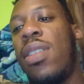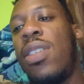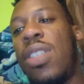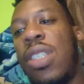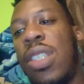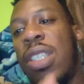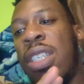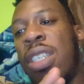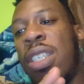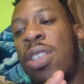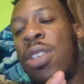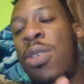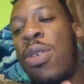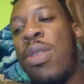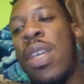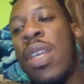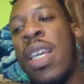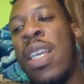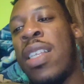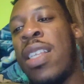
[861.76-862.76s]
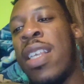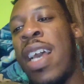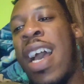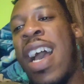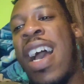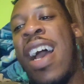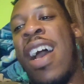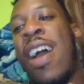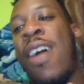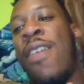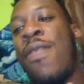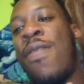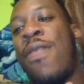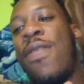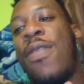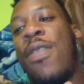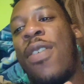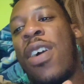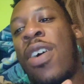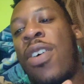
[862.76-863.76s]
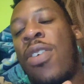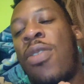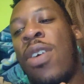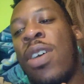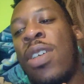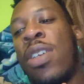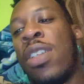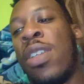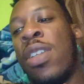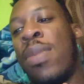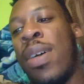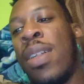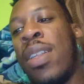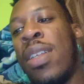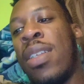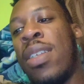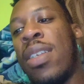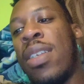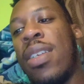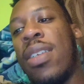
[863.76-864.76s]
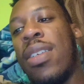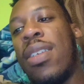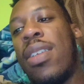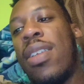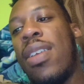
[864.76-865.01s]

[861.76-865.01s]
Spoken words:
there's 2 things that I have a question about this list.